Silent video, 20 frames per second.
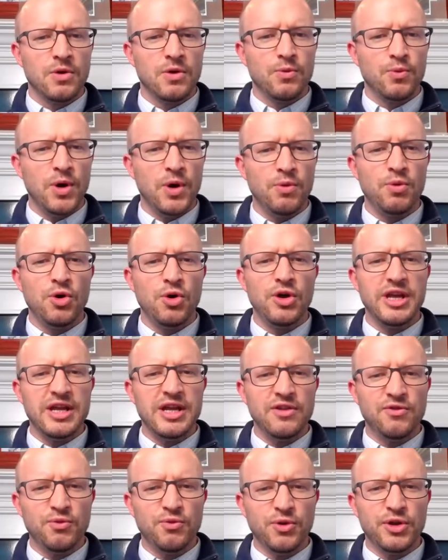What will
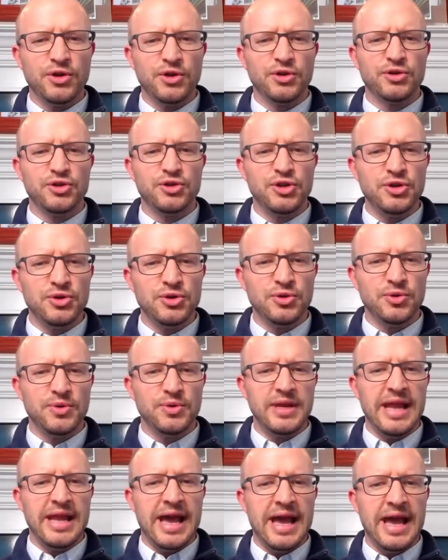Israel do
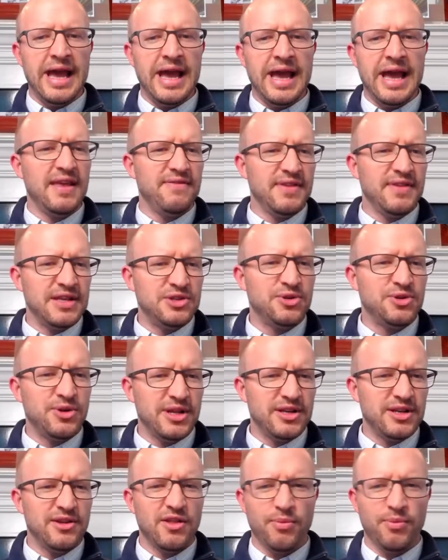now that they've entered
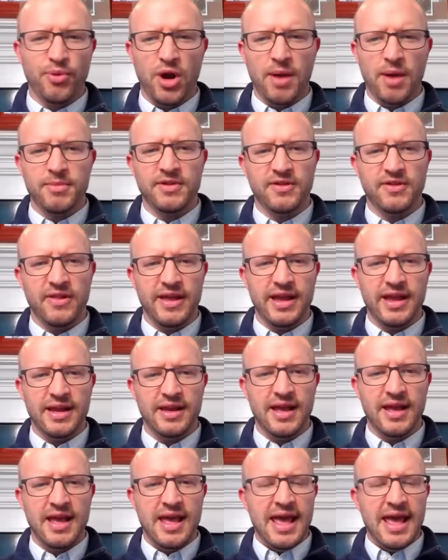into the Promised Land?